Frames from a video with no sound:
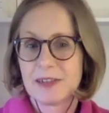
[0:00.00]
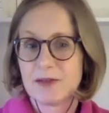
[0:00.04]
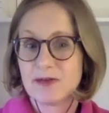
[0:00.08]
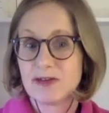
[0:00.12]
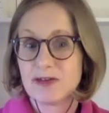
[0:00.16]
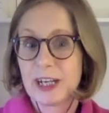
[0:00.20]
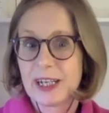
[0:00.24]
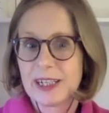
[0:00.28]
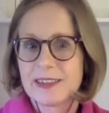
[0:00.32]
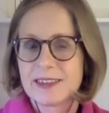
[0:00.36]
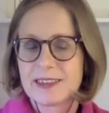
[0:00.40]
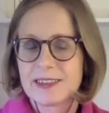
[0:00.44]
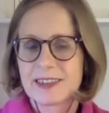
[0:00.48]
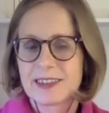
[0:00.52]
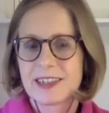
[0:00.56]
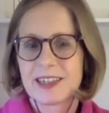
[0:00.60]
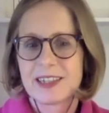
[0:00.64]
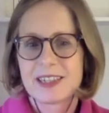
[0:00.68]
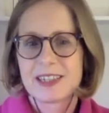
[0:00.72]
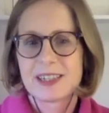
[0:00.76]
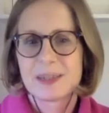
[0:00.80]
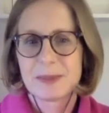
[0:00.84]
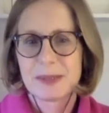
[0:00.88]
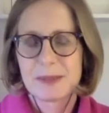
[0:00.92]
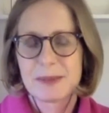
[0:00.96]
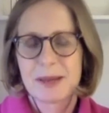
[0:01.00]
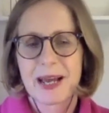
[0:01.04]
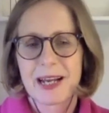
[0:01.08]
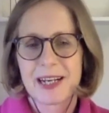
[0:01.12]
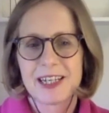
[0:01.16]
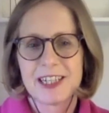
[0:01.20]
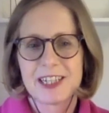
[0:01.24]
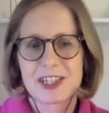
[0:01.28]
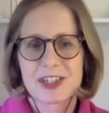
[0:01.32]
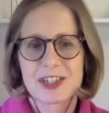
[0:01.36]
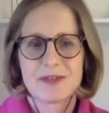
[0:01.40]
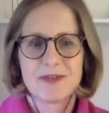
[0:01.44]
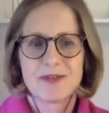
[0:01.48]
risk to be
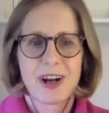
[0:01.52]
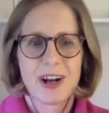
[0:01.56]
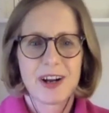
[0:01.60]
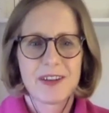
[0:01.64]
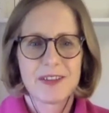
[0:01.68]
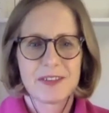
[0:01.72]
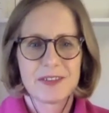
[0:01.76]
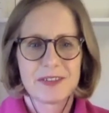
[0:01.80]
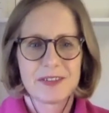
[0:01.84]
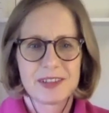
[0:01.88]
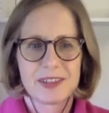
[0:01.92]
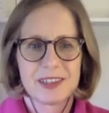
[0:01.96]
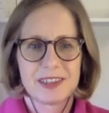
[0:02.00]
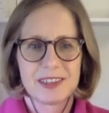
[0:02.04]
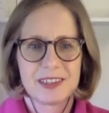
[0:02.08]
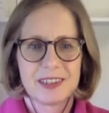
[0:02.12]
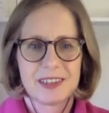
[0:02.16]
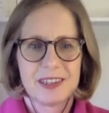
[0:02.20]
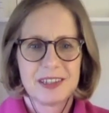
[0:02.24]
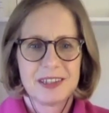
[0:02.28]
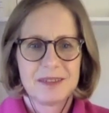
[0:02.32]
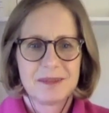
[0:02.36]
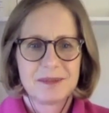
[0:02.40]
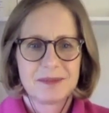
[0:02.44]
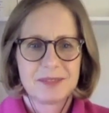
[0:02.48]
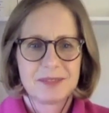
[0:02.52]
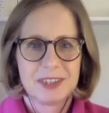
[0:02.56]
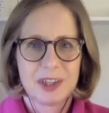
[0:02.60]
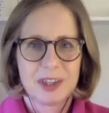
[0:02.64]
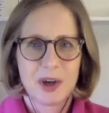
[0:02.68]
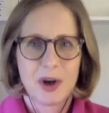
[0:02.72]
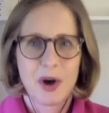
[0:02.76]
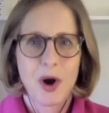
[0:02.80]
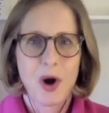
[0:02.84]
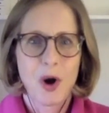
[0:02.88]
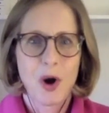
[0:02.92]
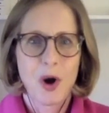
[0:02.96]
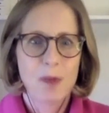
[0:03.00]
managed rather than, you know,
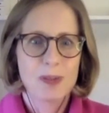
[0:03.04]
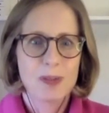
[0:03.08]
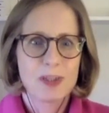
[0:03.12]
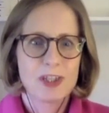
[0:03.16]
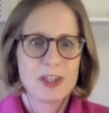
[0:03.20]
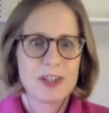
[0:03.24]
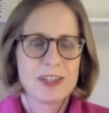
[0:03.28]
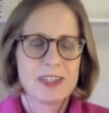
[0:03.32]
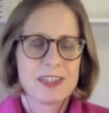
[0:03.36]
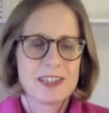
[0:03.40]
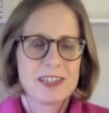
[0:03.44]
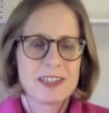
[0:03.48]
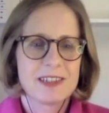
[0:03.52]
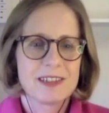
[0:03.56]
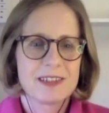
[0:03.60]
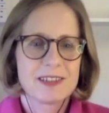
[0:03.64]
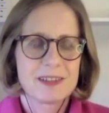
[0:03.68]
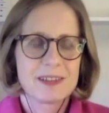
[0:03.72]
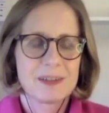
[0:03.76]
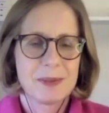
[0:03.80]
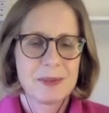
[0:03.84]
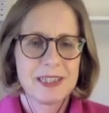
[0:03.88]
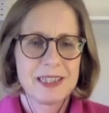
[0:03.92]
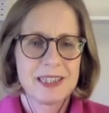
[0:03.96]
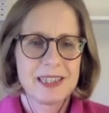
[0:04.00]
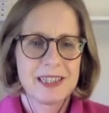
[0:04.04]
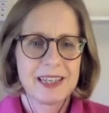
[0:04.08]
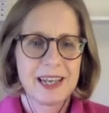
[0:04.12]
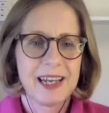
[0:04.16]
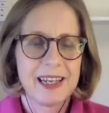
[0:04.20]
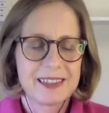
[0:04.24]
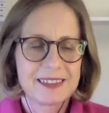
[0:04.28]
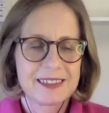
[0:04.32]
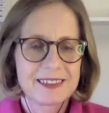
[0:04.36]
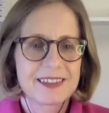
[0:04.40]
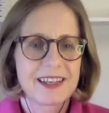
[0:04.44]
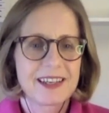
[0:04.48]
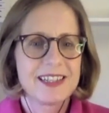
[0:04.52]
opportunities to be
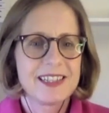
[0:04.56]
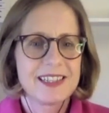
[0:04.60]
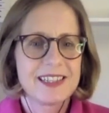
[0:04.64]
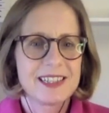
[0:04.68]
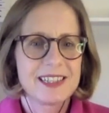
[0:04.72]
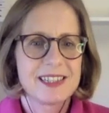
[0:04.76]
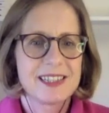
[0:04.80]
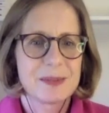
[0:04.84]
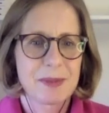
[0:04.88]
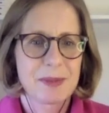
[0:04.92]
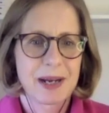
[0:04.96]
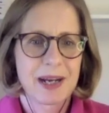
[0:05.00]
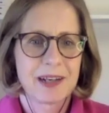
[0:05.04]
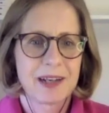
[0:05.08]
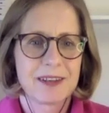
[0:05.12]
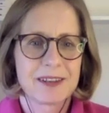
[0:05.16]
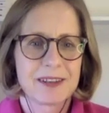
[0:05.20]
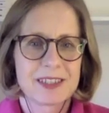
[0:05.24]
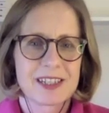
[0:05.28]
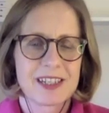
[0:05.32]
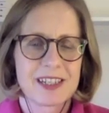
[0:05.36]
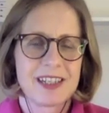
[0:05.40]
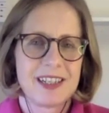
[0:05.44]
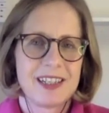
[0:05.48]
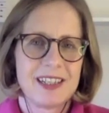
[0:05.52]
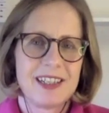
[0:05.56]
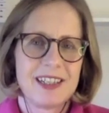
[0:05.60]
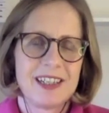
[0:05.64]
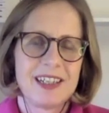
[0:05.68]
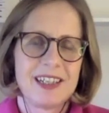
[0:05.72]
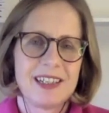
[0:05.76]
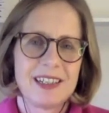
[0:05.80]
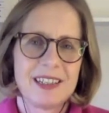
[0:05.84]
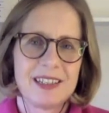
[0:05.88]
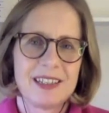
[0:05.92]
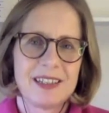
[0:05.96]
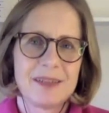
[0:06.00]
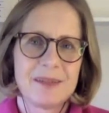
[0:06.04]
excited about
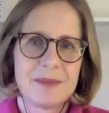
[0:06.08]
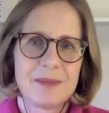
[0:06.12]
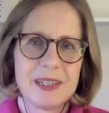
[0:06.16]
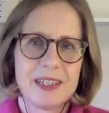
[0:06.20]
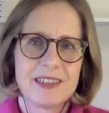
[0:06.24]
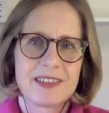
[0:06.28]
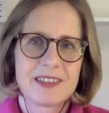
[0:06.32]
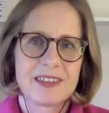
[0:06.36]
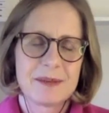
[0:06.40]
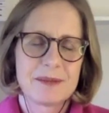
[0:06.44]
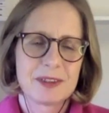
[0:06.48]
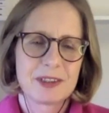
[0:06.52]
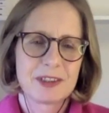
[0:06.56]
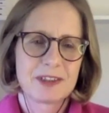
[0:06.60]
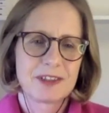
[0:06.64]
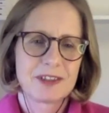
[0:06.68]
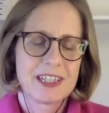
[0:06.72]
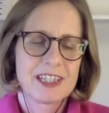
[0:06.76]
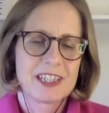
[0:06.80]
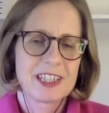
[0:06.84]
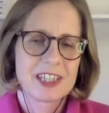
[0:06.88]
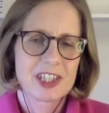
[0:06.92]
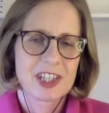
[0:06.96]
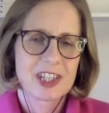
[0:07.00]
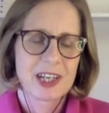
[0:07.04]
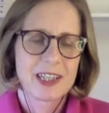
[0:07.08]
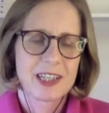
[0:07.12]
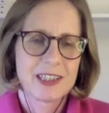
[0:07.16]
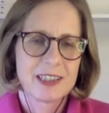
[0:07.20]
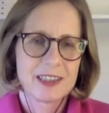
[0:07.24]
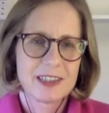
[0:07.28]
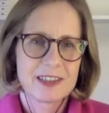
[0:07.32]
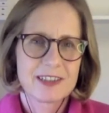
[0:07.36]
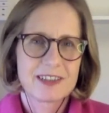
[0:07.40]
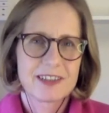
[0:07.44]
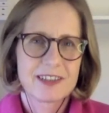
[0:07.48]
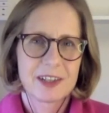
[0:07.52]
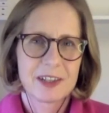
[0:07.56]
in terms of creating change.
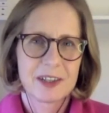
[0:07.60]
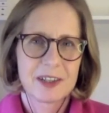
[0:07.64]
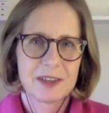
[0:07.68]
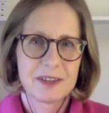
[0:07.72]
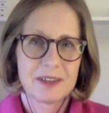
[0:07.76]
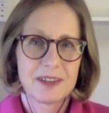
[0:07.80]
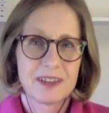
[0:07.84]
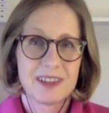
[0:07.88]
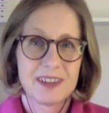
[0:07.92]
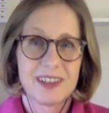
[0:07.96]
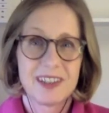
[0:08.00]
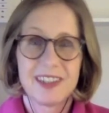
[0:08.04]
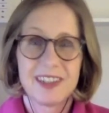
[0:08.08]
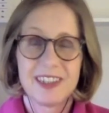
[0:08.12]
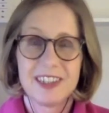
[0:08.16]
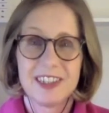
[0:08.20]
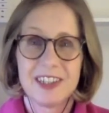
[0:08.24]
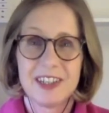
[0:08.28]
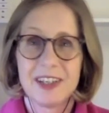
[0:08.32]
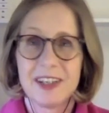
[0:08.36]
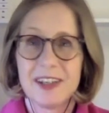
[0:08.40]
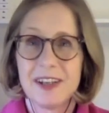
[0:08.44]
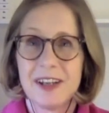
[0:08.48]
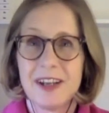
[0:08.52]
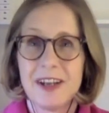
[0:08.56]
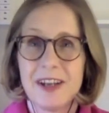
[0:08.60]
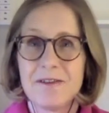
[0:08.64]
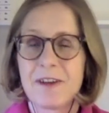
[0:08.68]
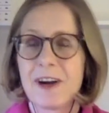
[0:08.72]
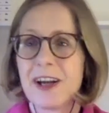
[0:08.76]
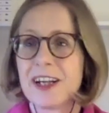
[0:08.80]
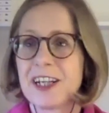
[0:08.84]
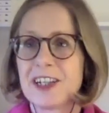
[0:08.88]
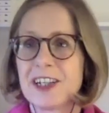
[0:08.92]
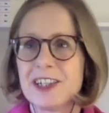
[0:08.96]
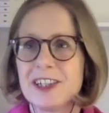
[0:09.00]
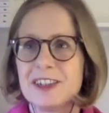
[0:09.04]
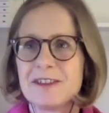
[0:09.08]
So, you know, if I
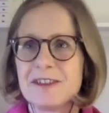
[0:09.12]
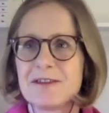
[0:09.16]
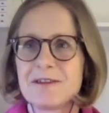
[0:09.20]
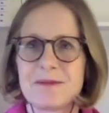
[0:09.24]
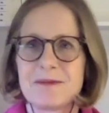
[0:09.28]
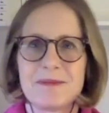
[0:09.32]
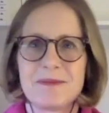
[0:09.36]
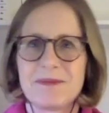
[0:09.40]
could have